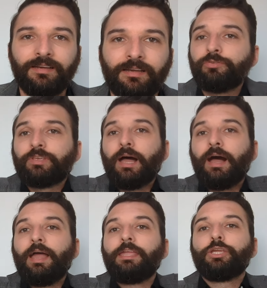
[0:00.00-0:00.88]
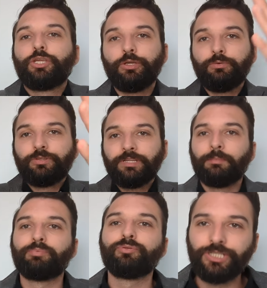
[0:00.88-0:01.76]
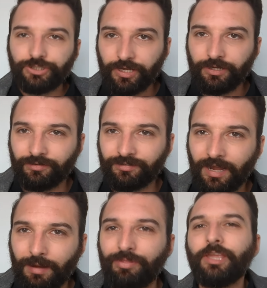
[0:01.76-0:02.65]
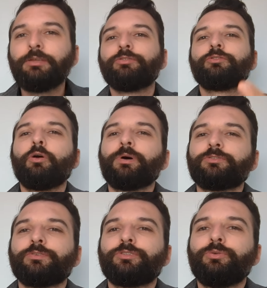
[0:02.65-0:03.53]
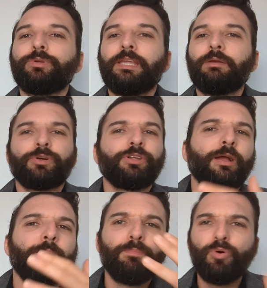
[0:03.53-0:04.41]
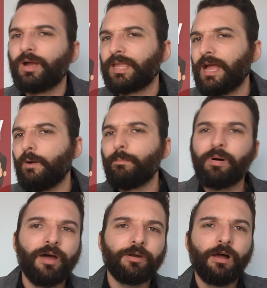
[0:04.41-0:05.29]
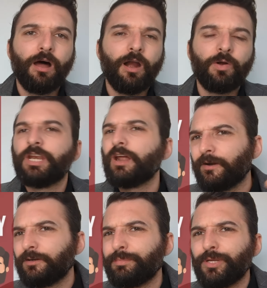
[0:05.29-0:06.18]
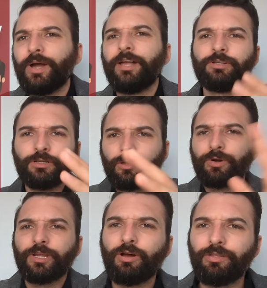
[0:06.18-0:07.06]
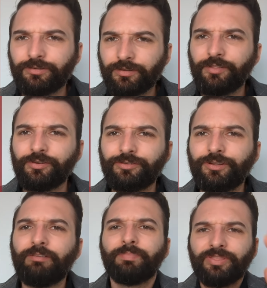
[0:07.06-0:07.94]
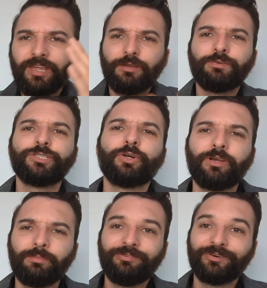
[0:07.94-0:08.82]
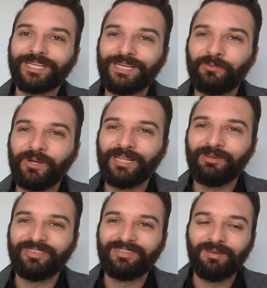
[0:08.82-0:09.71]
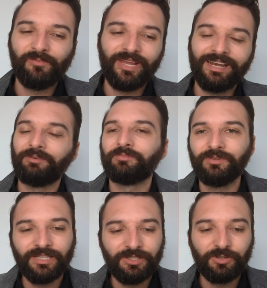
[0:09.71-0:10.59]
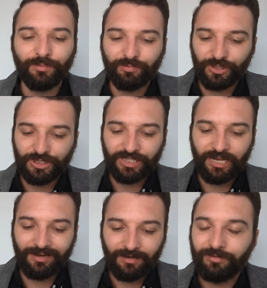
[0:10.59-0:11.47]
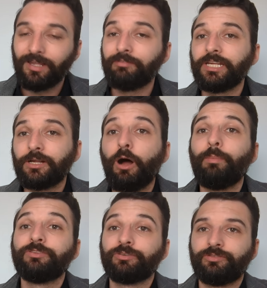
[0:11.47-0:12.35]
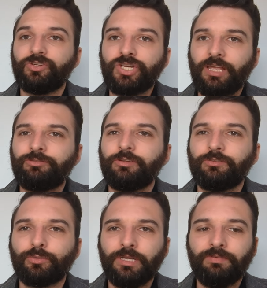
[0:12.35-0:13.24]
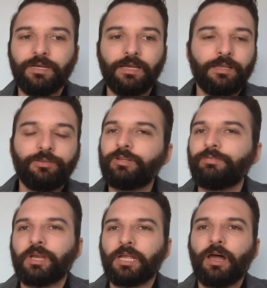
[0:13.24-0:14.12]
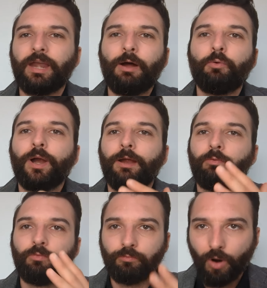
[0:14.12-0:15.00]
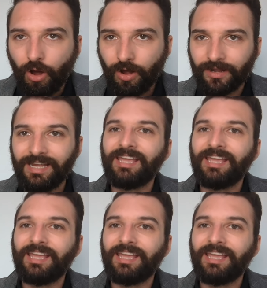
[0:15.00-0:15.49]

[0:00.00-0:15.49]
Folks, I hugely appreciate your time. Thank you so much for tuning in. We're talking Buakaw and Badr Hari and RWS and Glory and all this other stuff, but thank you for joining me for Kick Weekly with Tim Wheaton. I really do appreciate it. If you have any comments or suggestions or even stuff that I got outright wrong,